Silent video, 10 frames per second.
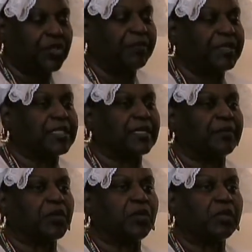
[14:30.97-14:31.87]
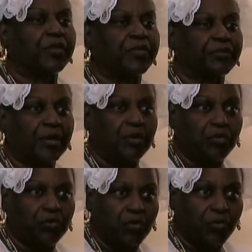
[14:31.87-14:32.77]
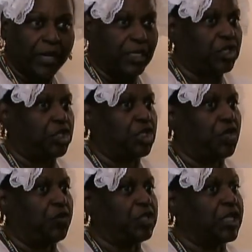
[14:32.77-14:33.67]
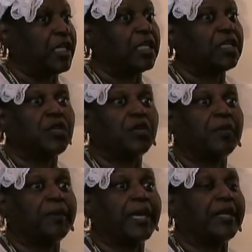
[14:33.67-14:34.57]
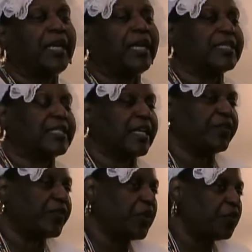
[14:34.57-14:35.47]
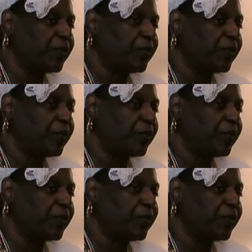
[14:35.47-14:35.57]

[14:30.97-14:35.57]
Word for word: taught me something called a throne wish, which I didn't know about. Instead of her